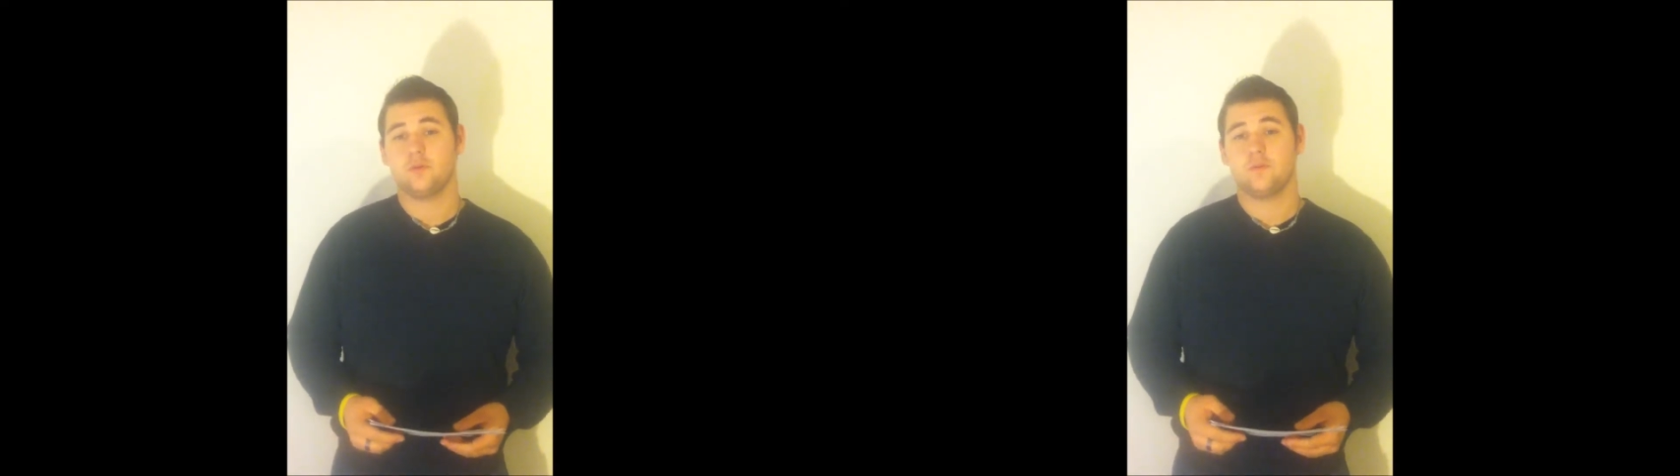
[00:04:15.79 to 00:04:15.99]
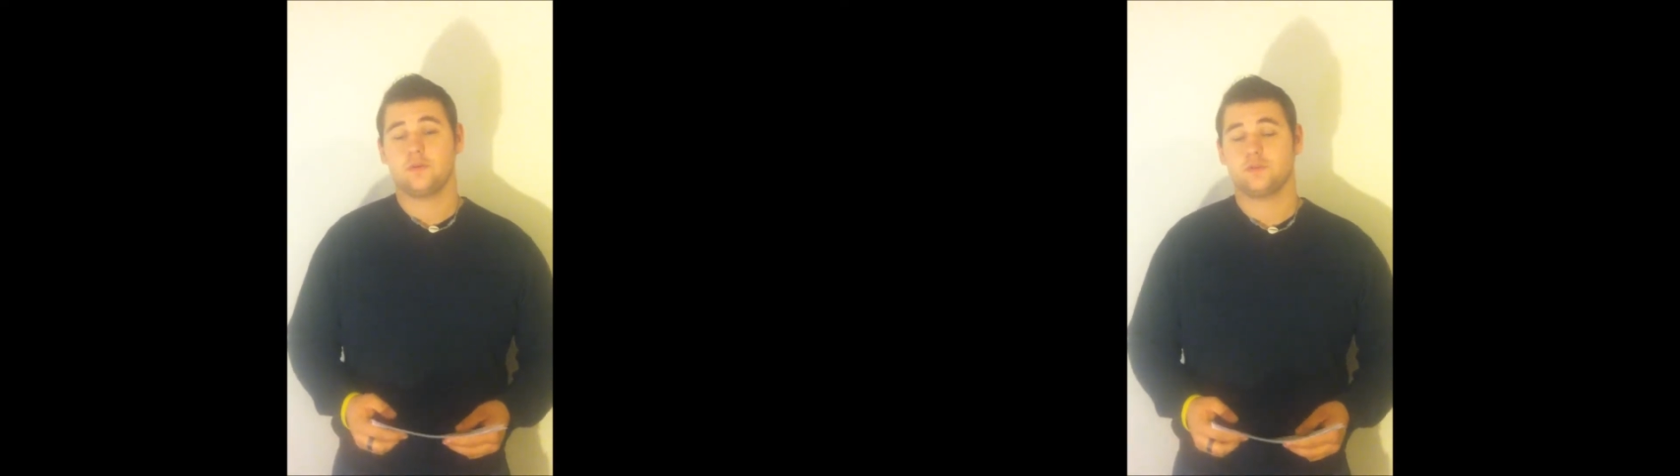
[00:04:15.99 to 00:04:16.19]

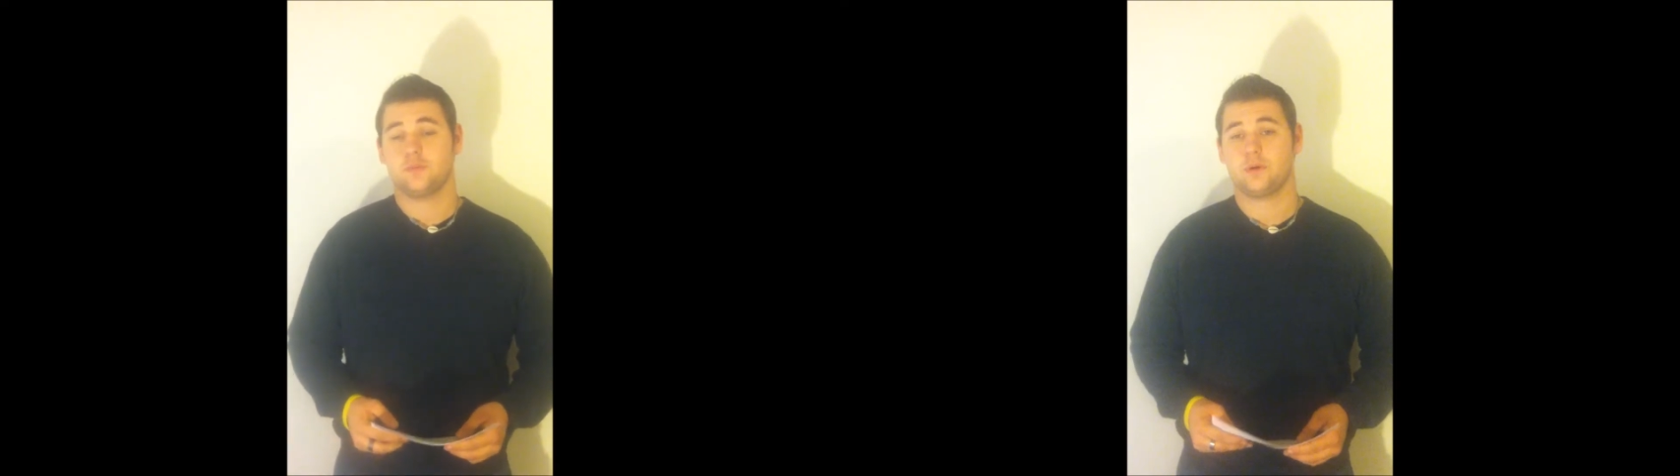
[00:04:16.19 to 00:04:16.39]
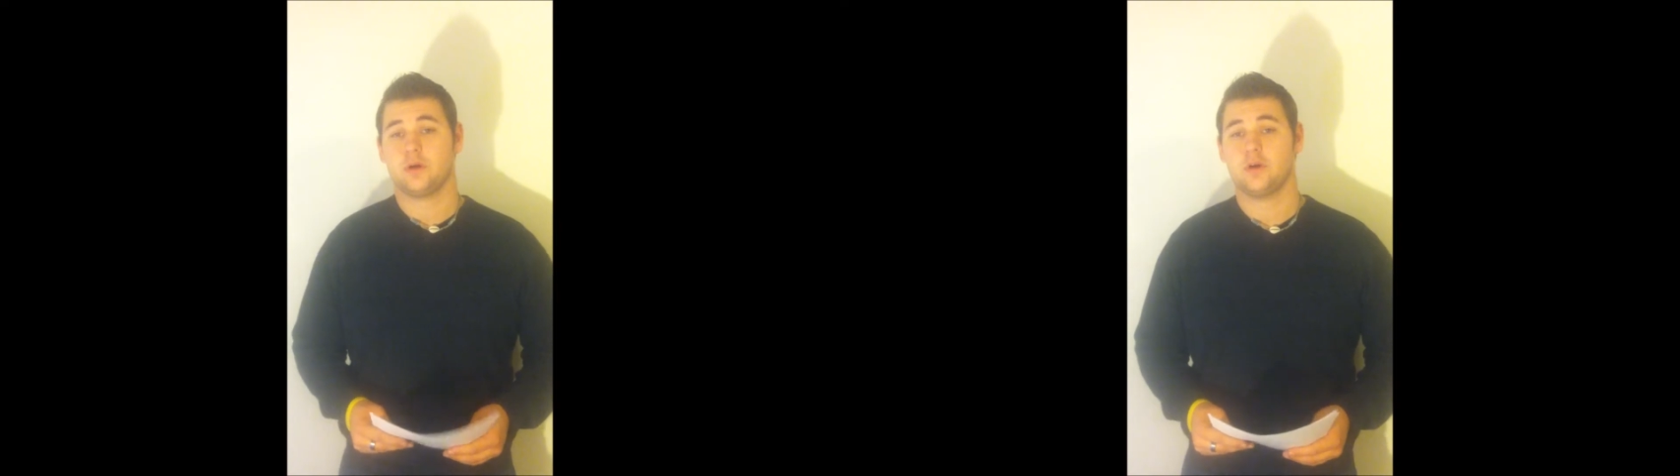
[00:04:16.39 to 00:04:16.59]

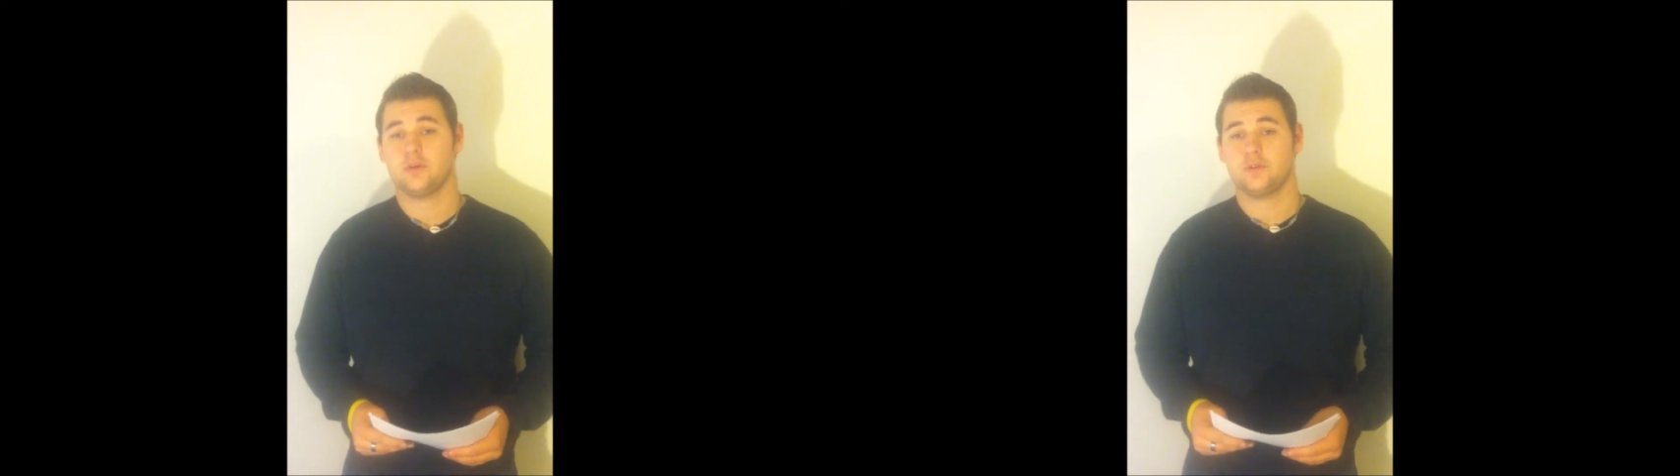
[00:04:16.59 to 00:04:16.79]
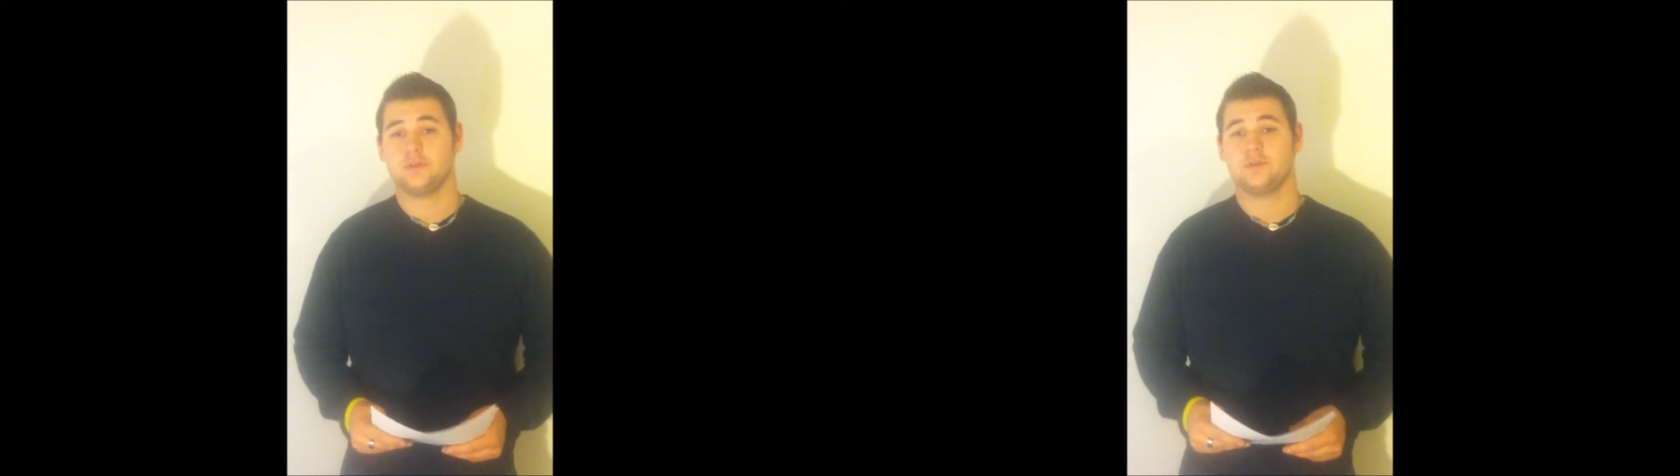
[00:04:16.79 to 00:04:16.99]
universal
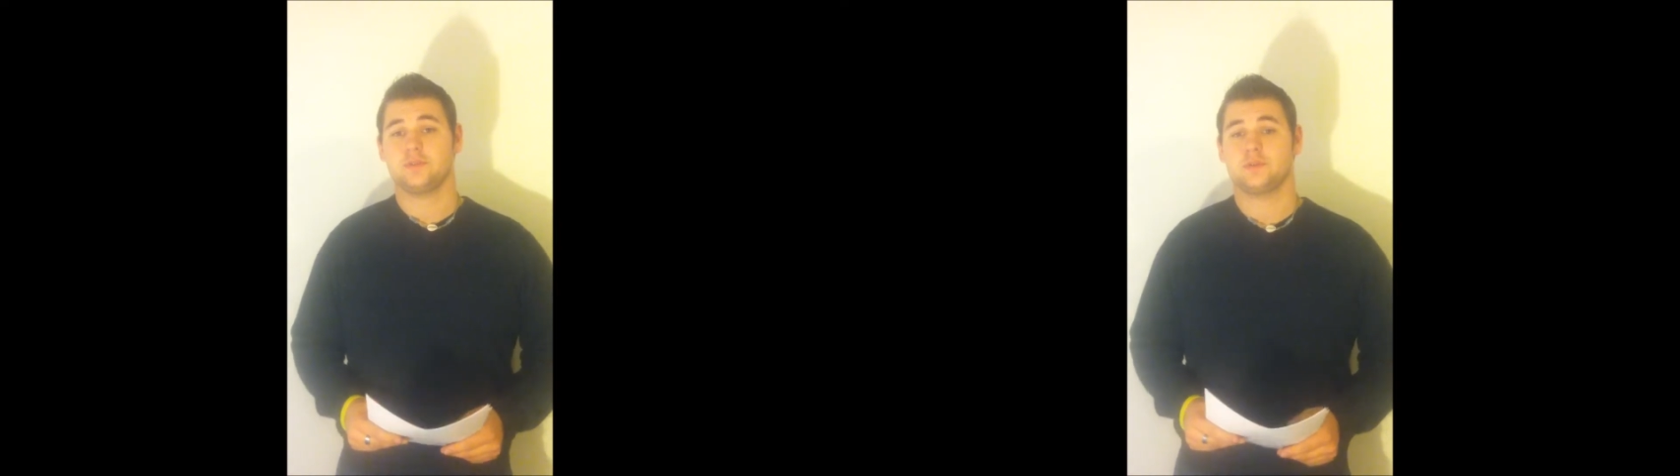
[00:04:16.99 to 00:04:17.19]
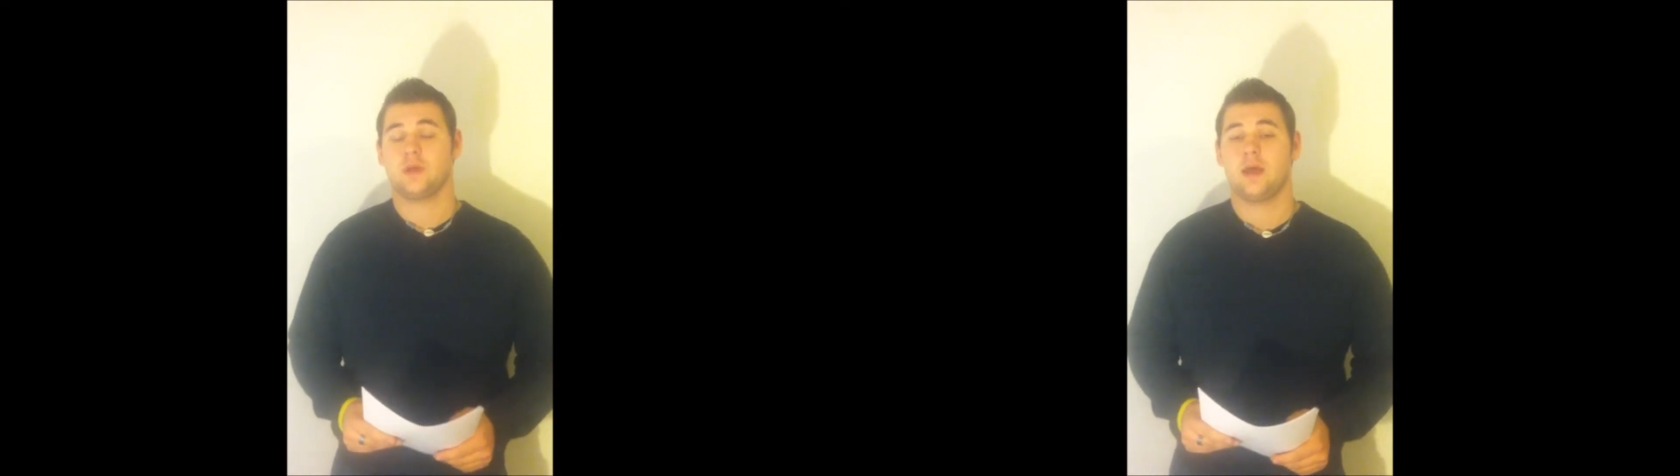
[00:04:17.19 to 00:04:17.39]

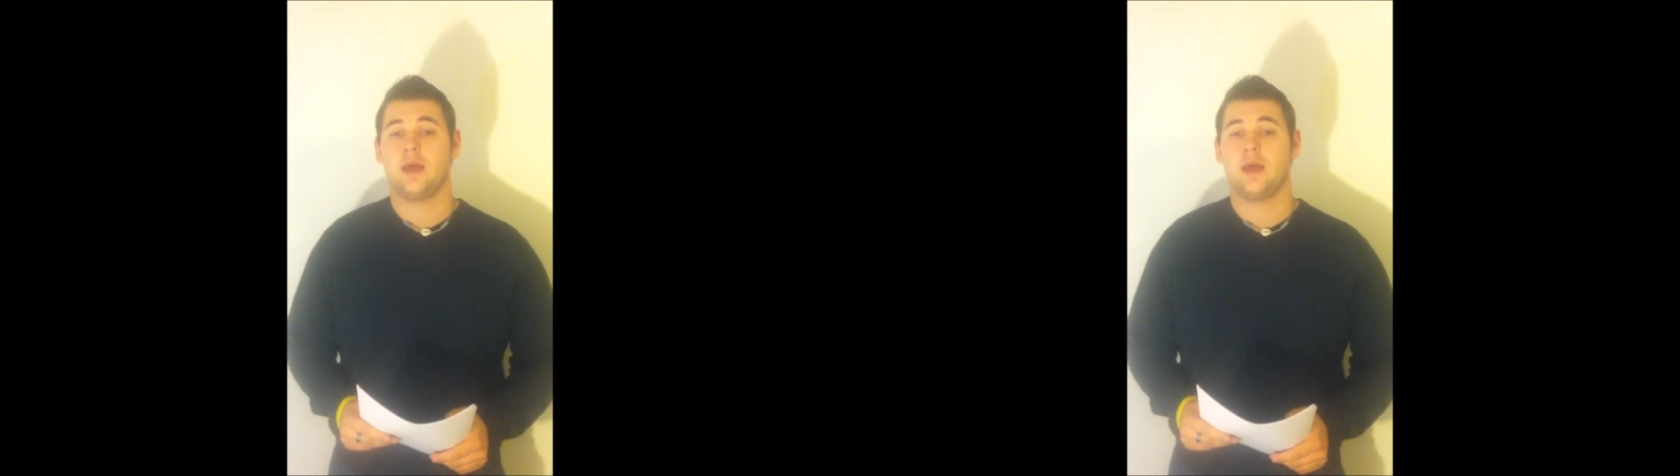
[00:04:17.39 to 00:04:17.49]
precautions.